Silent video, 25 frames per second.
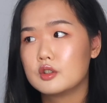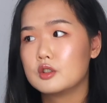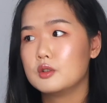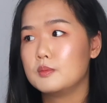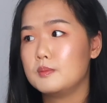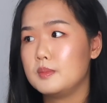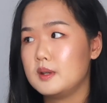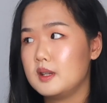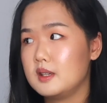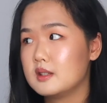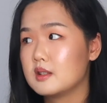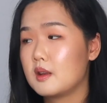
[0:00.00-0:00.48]
to
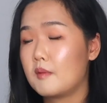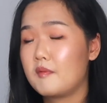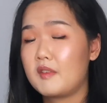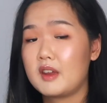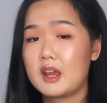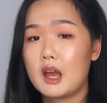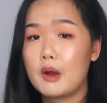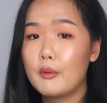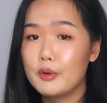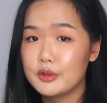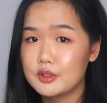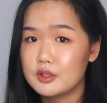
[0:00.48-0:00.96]
be
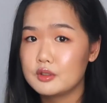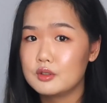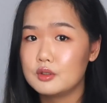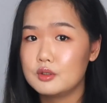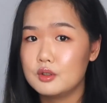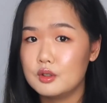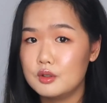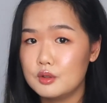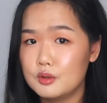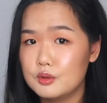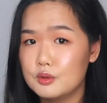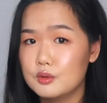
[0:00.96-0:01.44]
something I wanted to
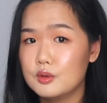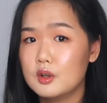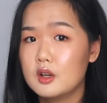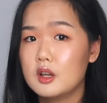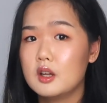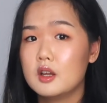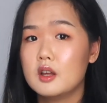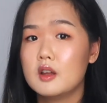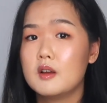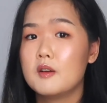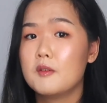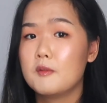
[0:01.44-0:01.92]
do
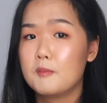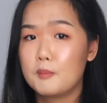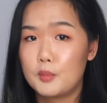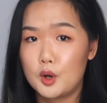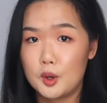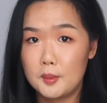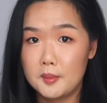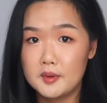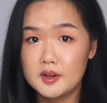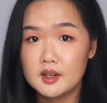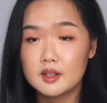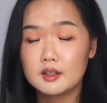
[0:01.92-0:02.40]

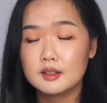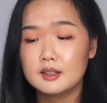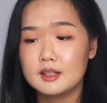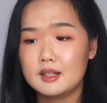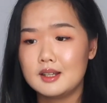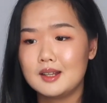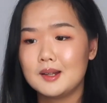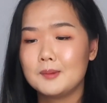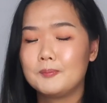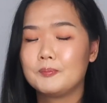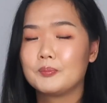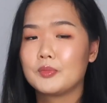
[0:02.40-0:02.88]

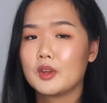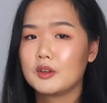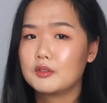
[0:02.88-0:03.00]
permanently.